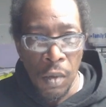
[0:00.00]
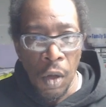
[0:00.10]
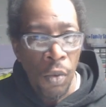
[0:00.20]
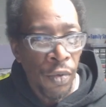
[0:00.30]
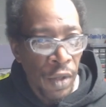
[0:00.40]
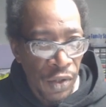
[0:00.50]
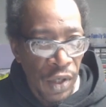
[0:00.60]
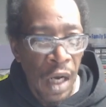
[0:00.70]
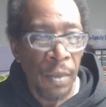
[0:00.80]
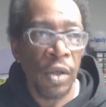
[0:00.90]
This
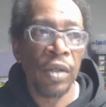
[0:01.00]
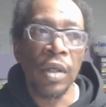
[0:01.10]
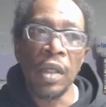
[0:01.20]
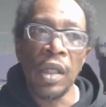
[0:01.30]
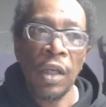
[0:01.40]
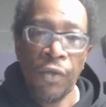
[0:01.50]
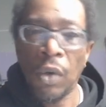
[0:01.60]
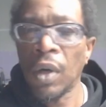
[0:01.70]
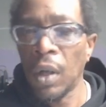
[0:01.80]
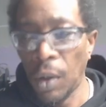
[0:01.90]
camera, if
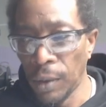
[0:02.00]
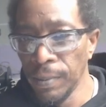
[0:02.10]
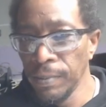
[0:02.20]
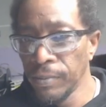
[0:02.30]
you're at home,